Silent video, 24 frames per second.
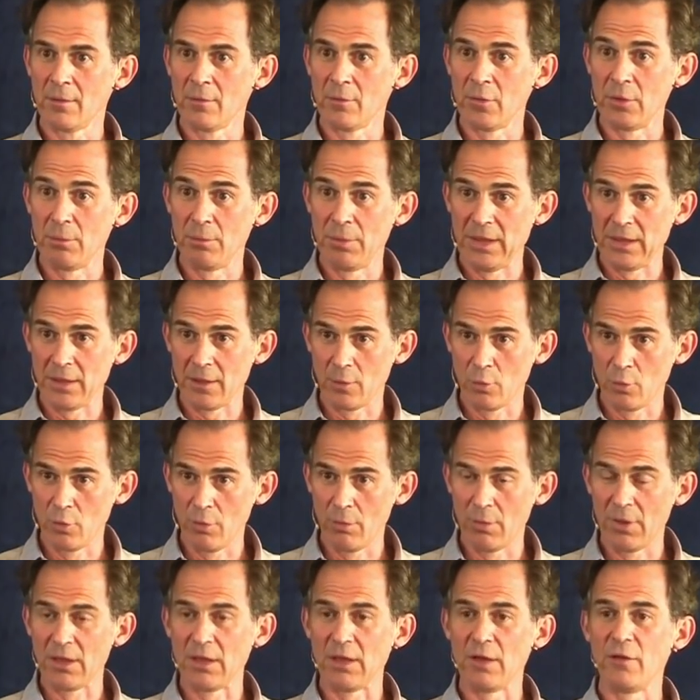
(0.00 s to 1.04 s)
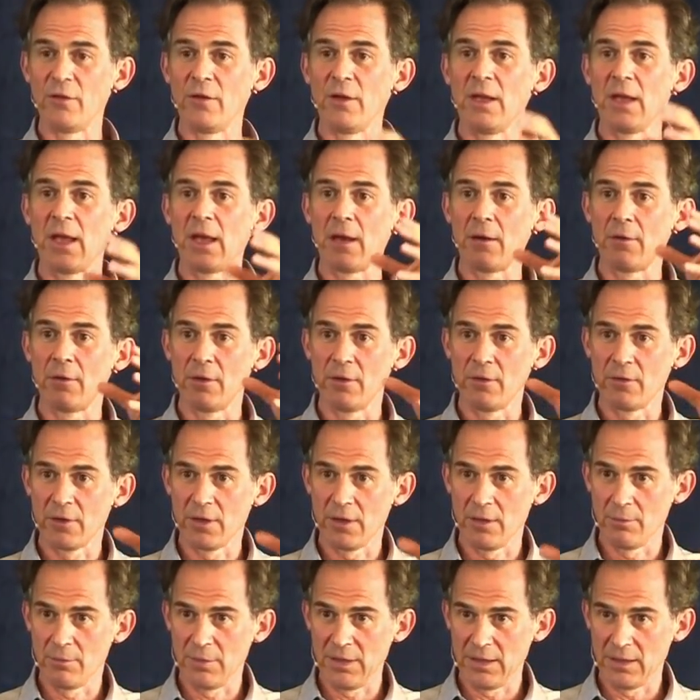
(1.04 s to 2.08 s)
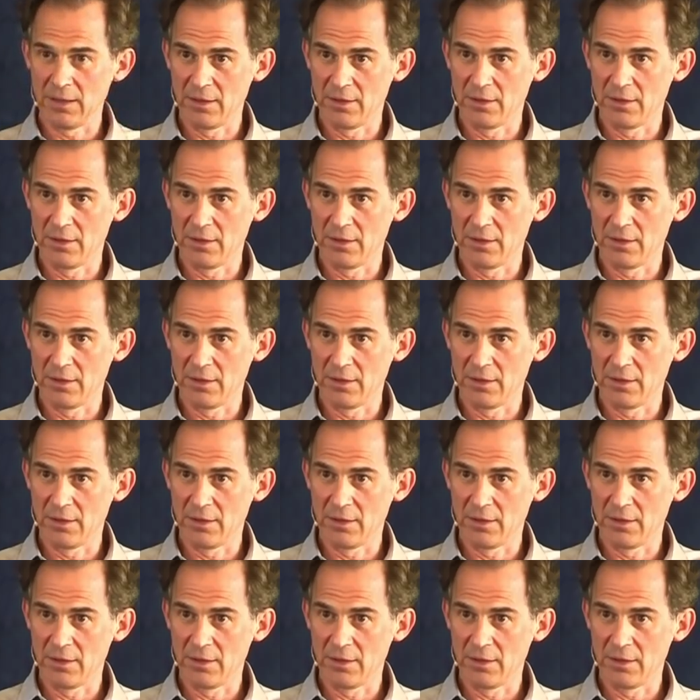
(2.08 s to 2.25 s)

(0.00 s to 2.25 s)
But being a woman is inherent in being